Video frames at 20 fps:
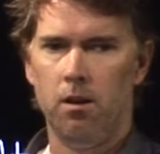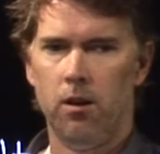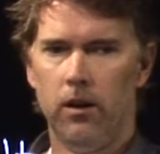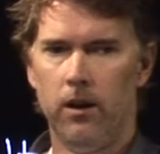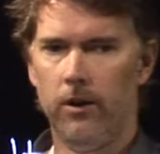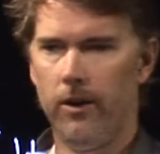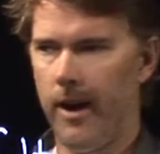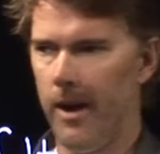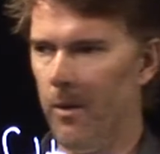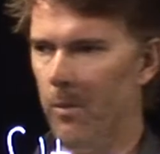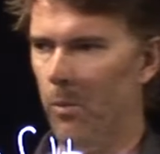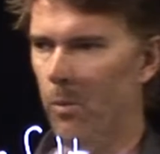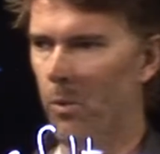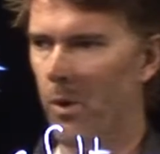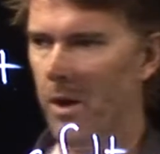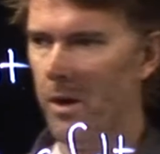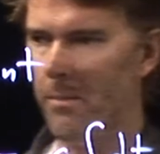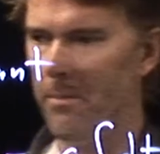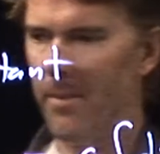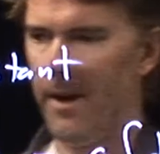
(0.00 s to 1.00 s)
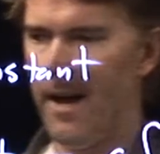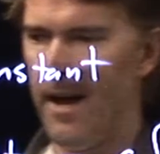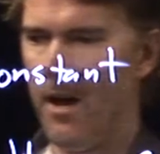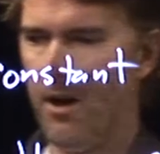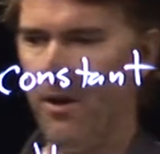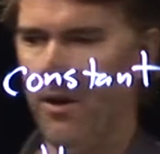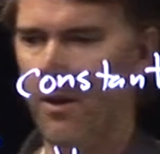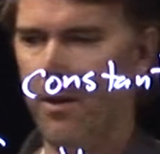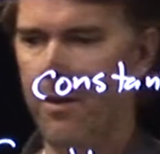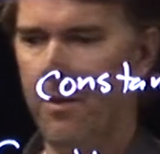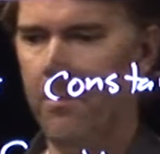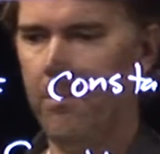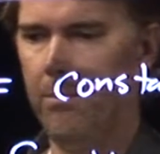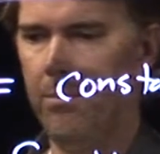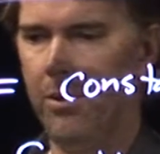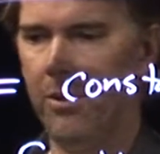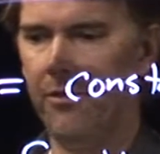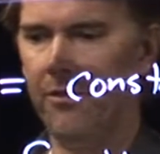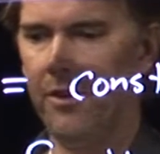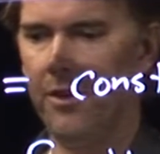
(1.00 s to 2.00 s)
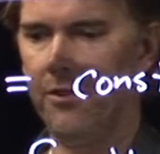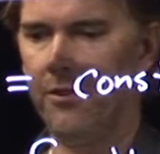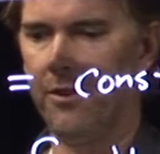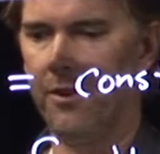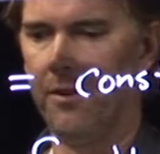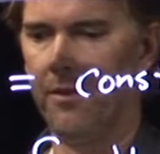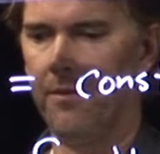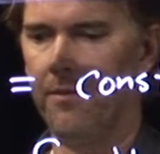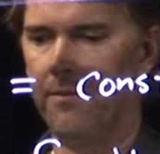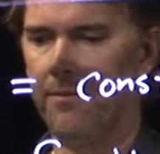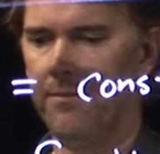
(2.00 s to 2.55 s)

All right, what about position?